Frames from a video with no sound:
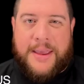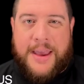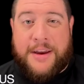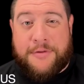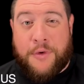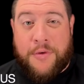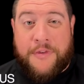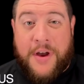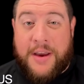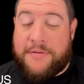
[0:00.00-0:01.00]
At
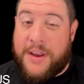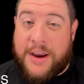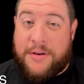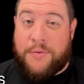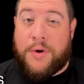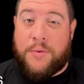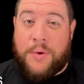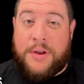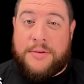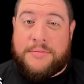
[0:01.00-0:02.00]
45 negative 1
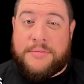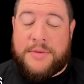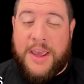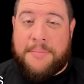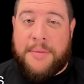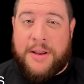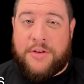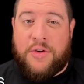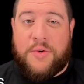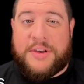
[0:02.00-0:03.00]
1, the M
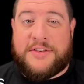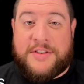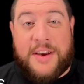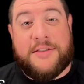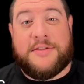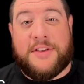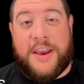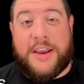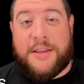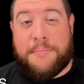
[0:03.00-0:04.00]
Model US sounds
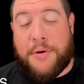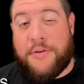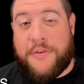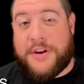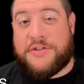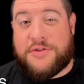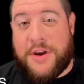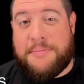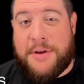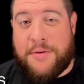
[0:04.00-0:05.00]
like the perfect
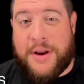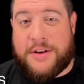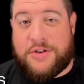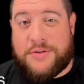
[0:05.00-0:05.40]
straight mid-range.